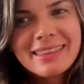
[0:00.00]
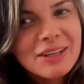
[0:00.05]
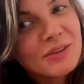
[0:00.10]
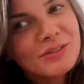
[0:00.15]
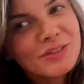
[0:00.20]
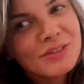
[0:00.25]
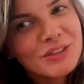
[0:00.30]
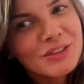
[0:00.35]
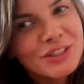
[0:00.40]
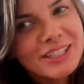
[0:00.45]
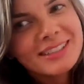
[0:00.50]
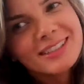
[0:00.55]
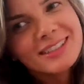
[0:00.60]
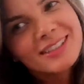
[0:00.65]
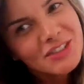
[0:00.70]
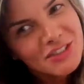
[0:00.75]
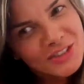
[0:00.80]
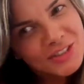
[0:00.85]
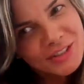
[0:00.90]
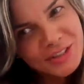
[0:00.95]
Thank you for
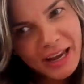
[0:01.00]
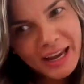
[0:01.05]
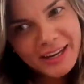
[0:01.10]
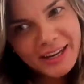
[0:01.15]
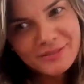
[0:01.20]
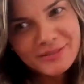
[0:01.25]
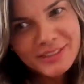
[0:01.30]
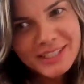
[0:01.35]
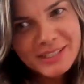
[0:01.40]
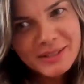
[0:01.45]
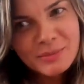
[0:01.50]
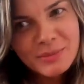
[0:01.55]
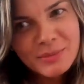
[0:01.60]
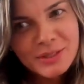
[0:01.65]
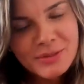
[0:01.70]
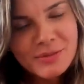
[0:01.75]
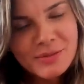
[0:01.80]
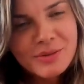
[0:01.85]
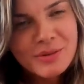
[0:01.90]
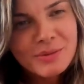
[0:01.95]
inviting me
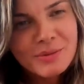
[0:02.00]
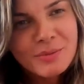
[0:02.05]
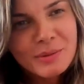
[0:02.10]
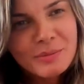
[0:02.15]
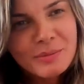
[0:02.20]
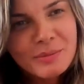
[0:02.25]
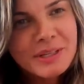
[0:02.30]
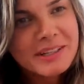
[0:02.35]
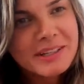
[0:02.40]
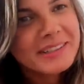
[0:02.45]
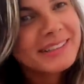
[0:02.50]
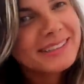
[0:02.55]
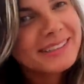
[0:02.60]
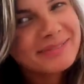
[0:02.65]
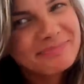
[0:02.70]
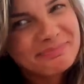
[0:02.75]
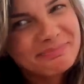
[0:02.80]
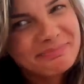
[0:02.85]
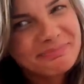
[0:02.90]
to the webinar.